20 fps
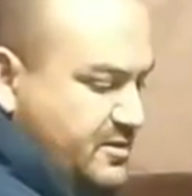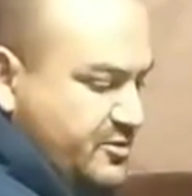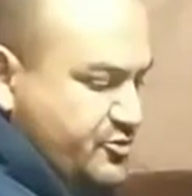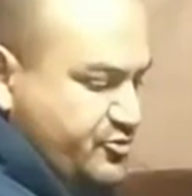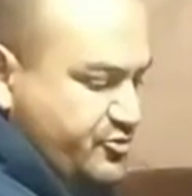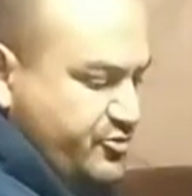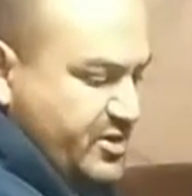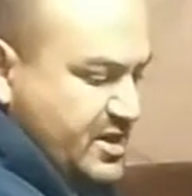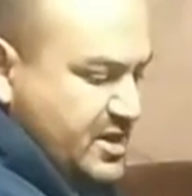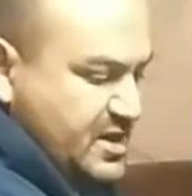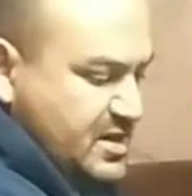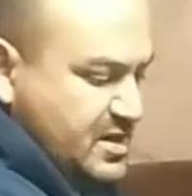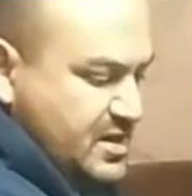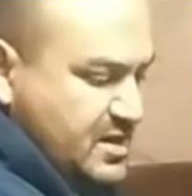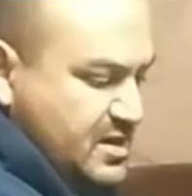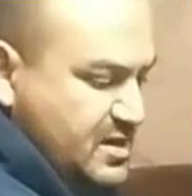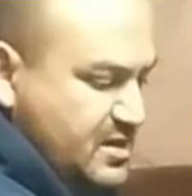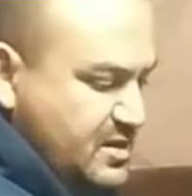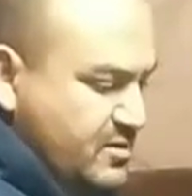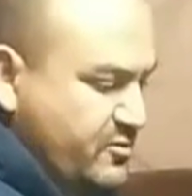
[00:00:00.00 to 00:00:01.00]
the tree,
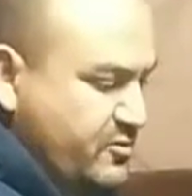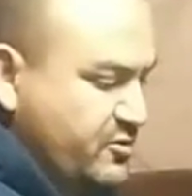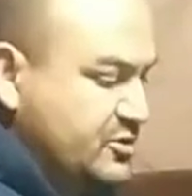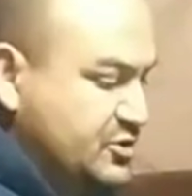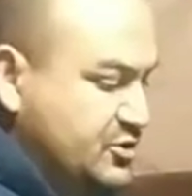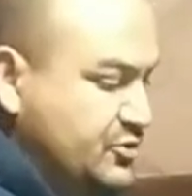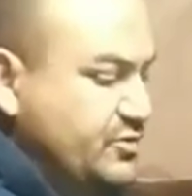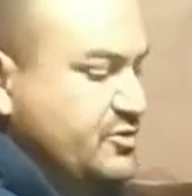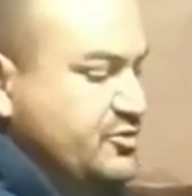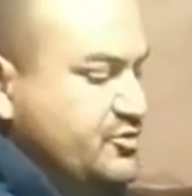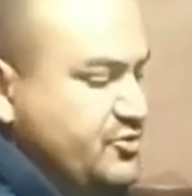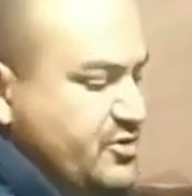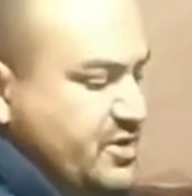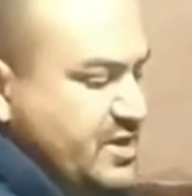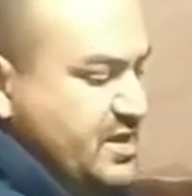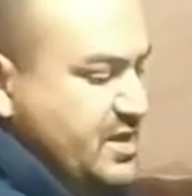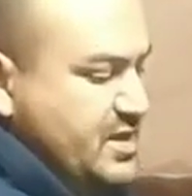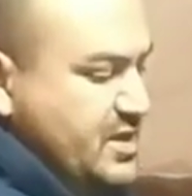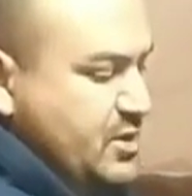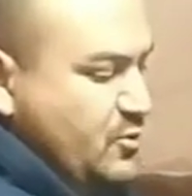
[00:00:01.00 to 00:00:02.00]
or to the
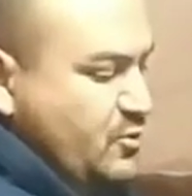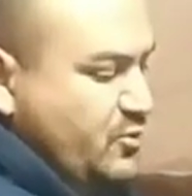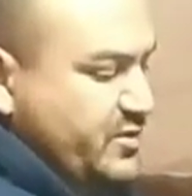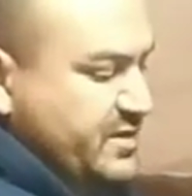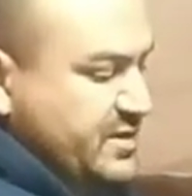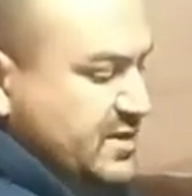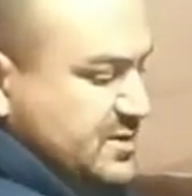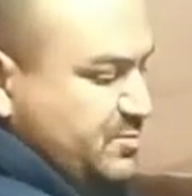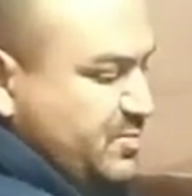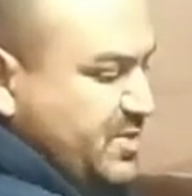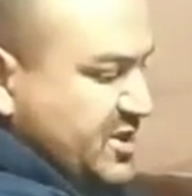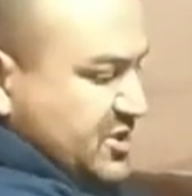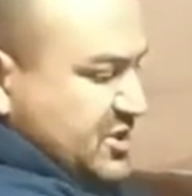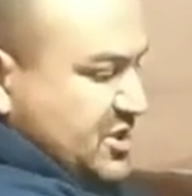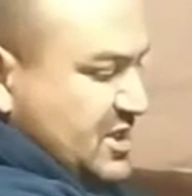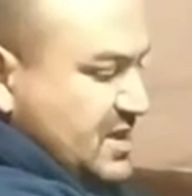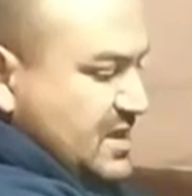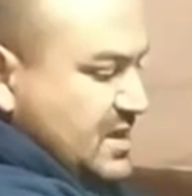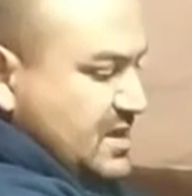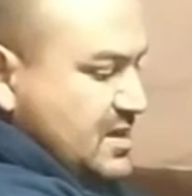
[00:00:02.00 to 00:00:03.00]
tree, with this
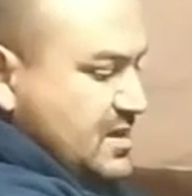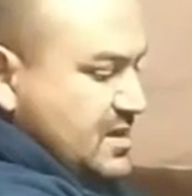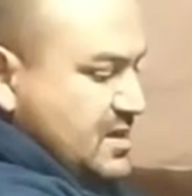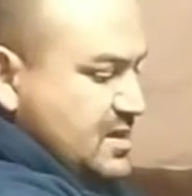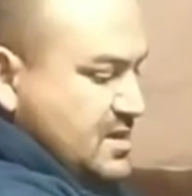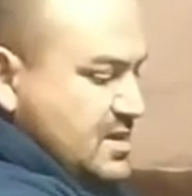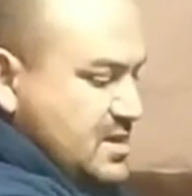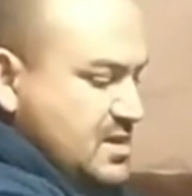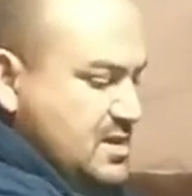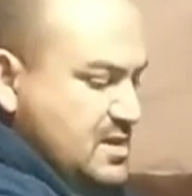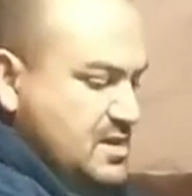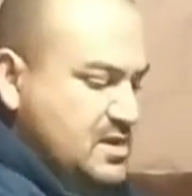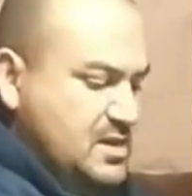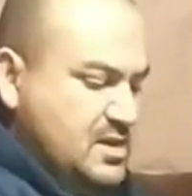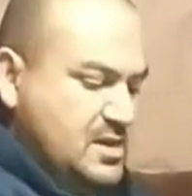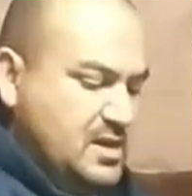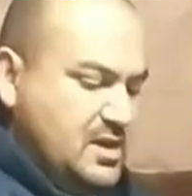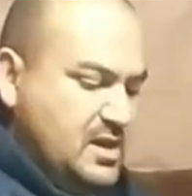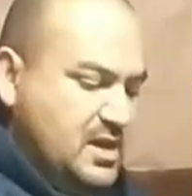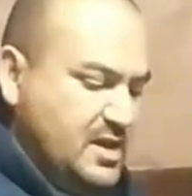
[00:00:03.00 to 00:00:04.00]
bungee.
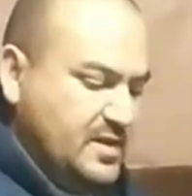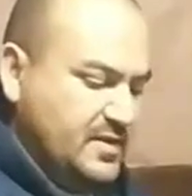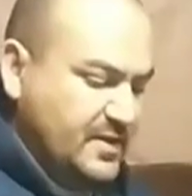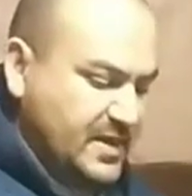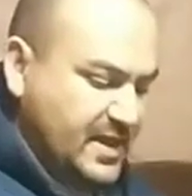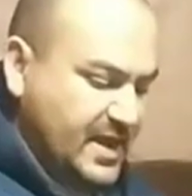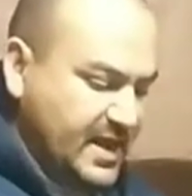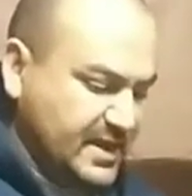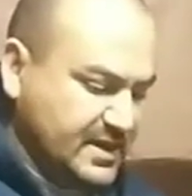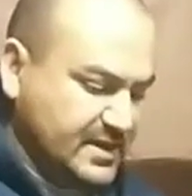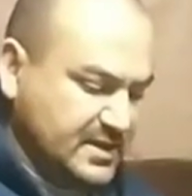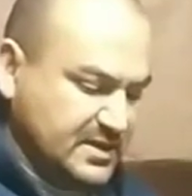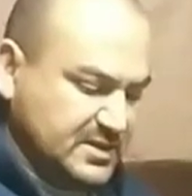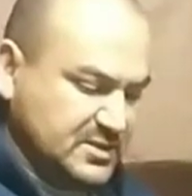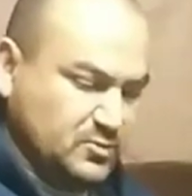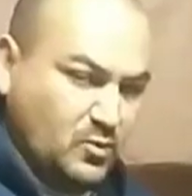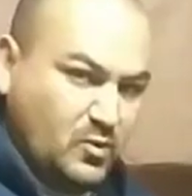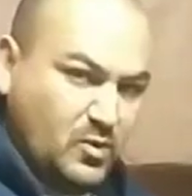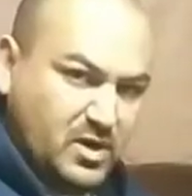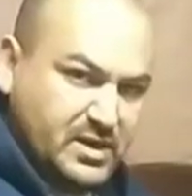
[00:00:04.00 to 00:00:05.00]
And that
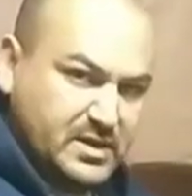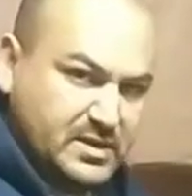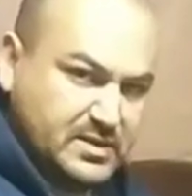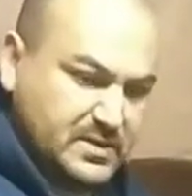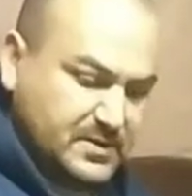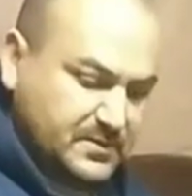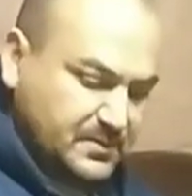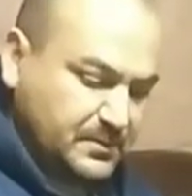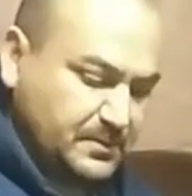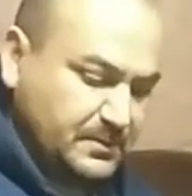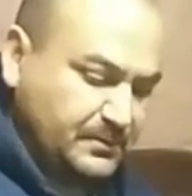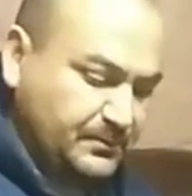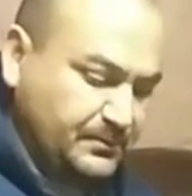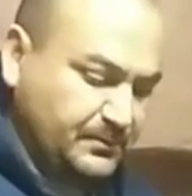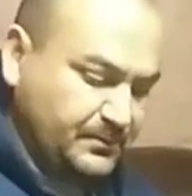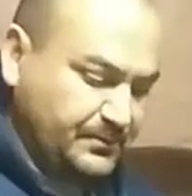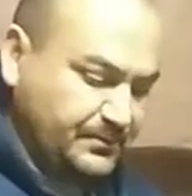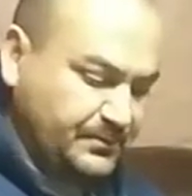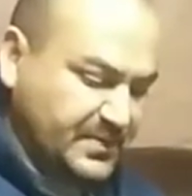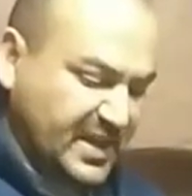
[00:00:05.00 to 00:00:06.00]
is what
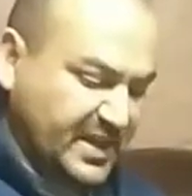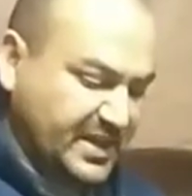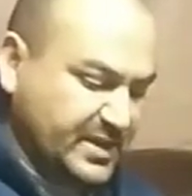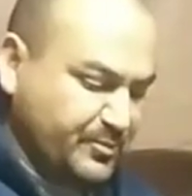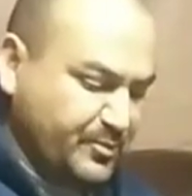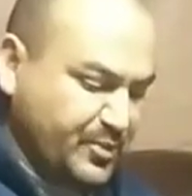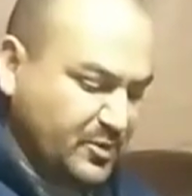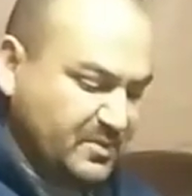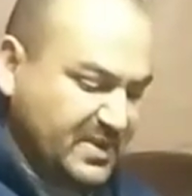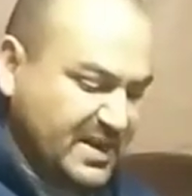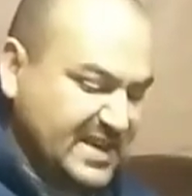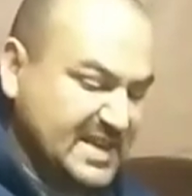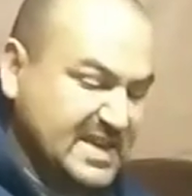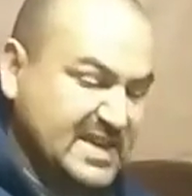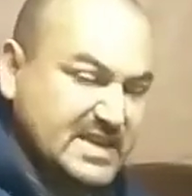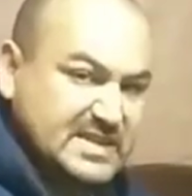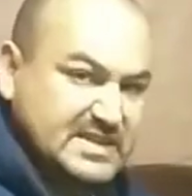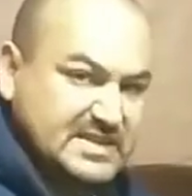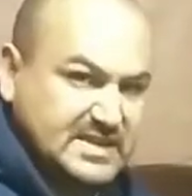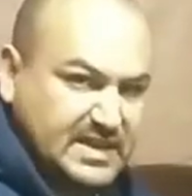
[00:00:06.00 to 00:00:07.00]
I can put my
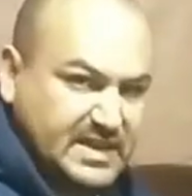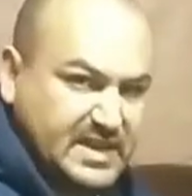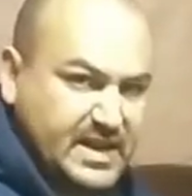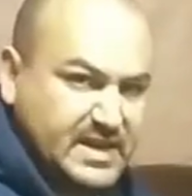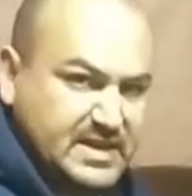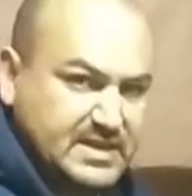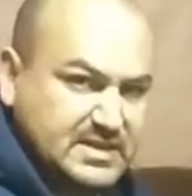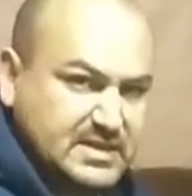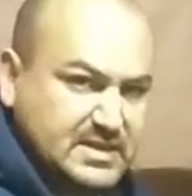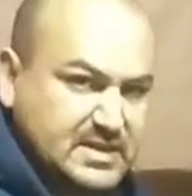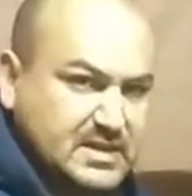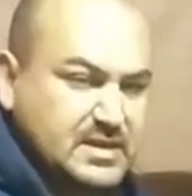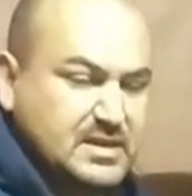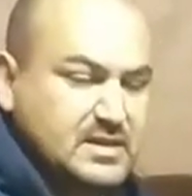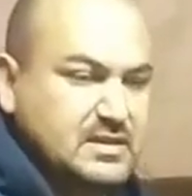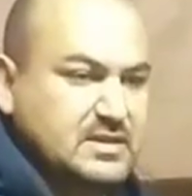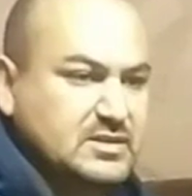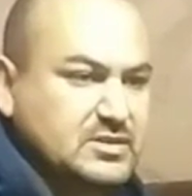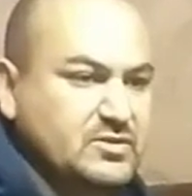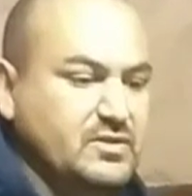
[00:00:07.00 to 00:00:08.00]
knees against,
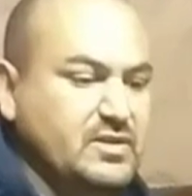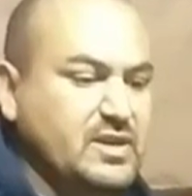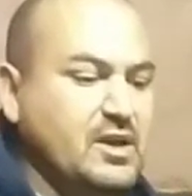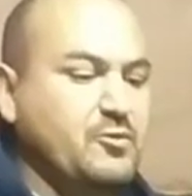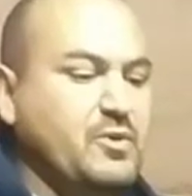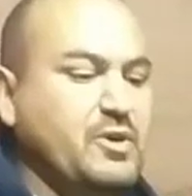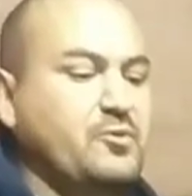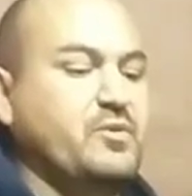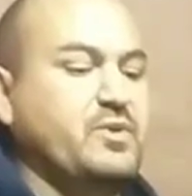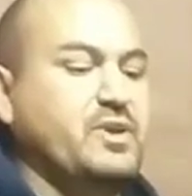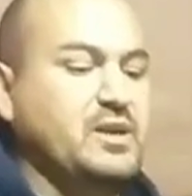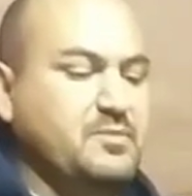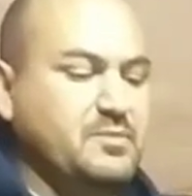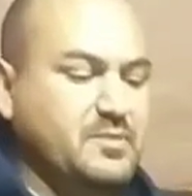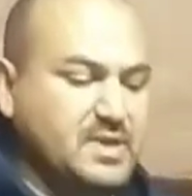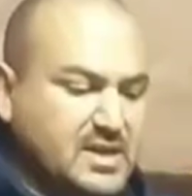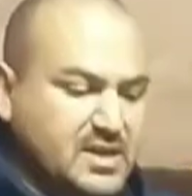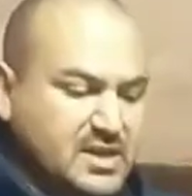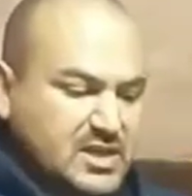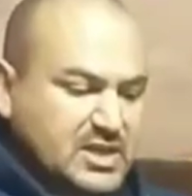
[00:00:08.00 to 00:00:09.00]
so that way when
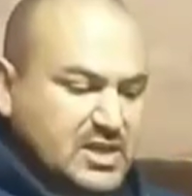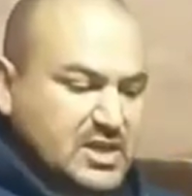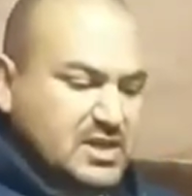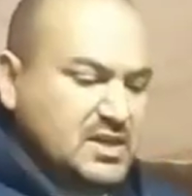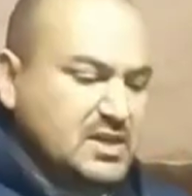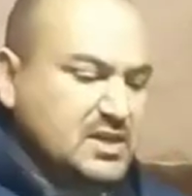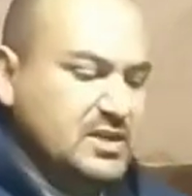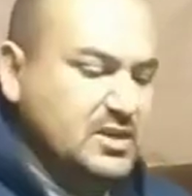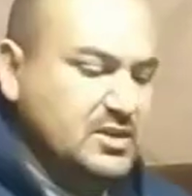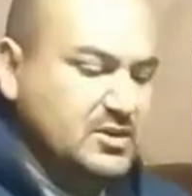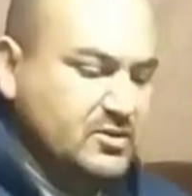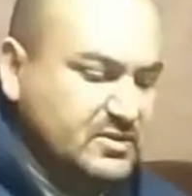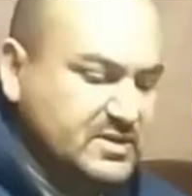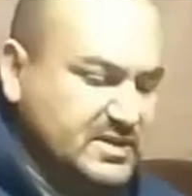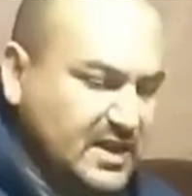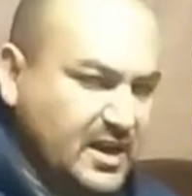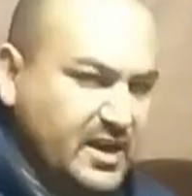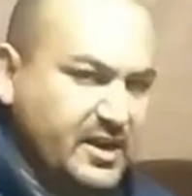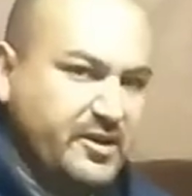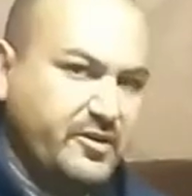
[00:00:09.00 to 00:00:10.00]
I'm, you know,
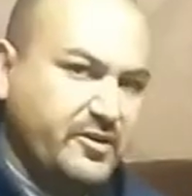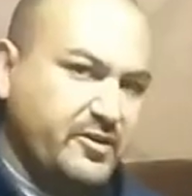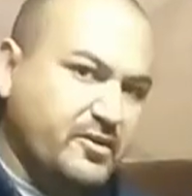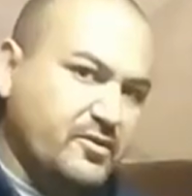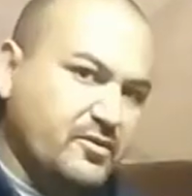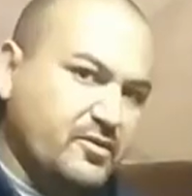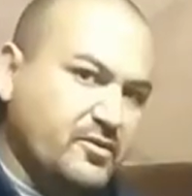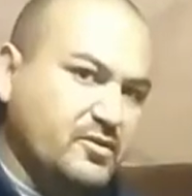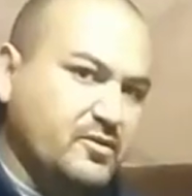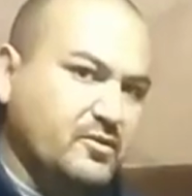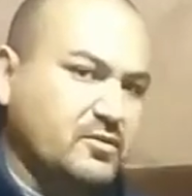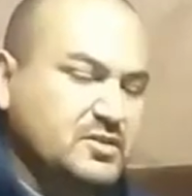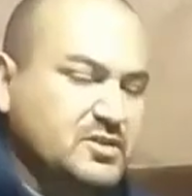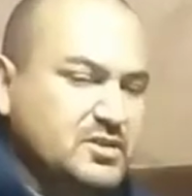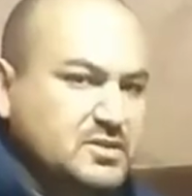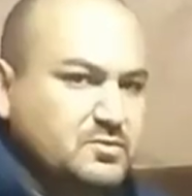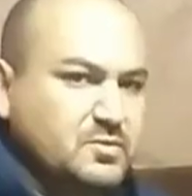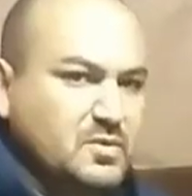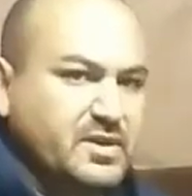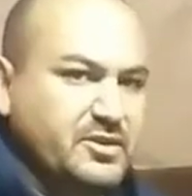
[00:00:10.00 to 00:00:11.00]
tired or
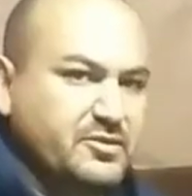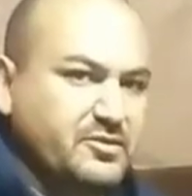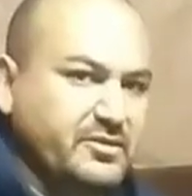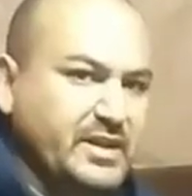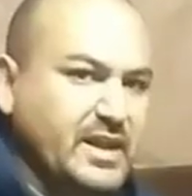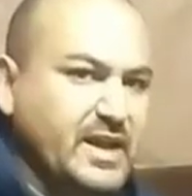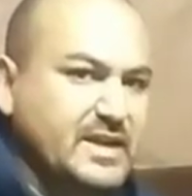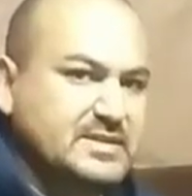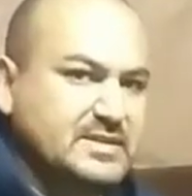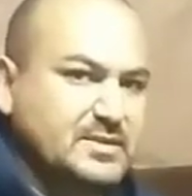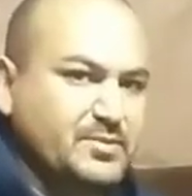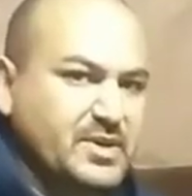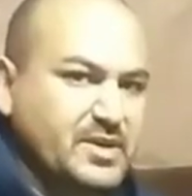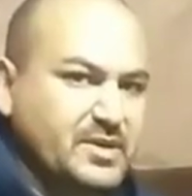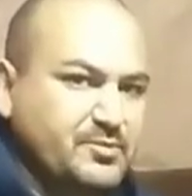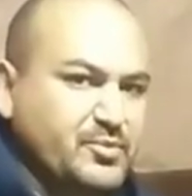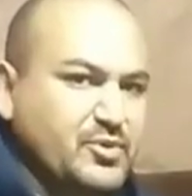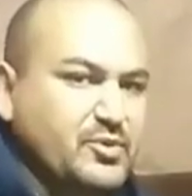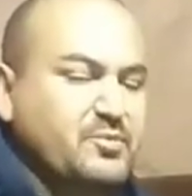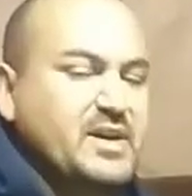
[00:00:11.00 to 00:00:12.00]
just want to relax a
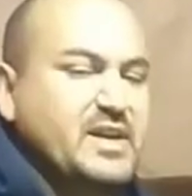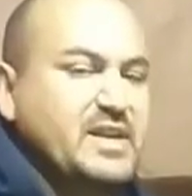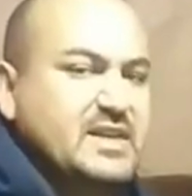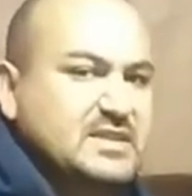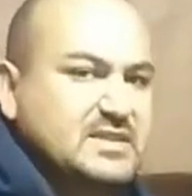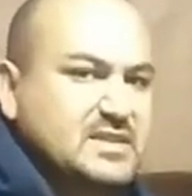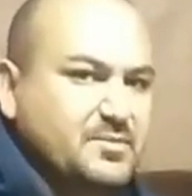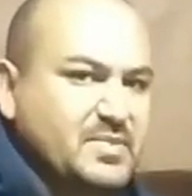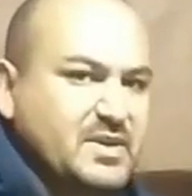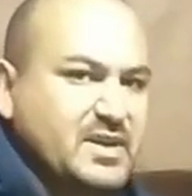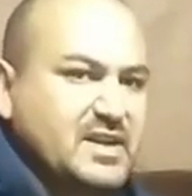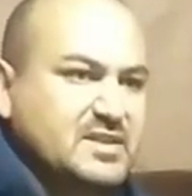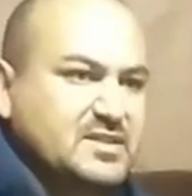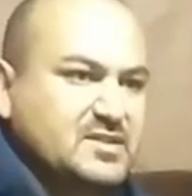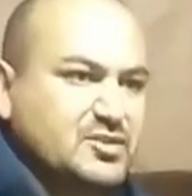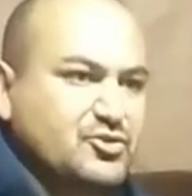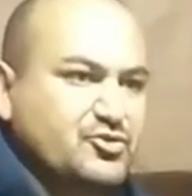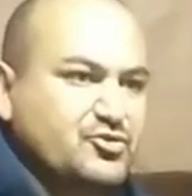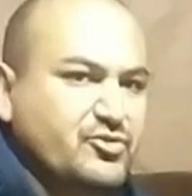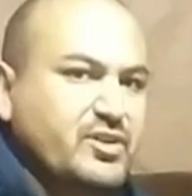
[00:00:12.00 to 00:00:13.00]
bit, put my knees up against
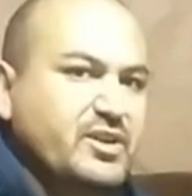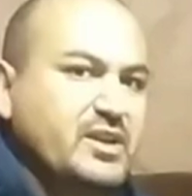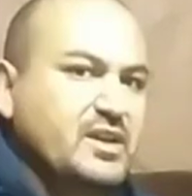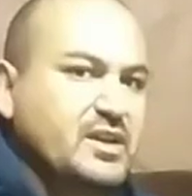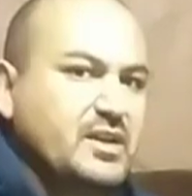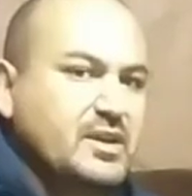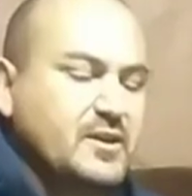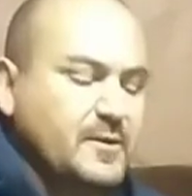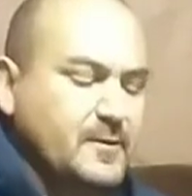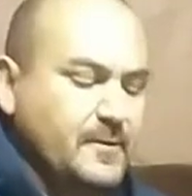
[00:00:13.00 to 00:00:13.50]
the tree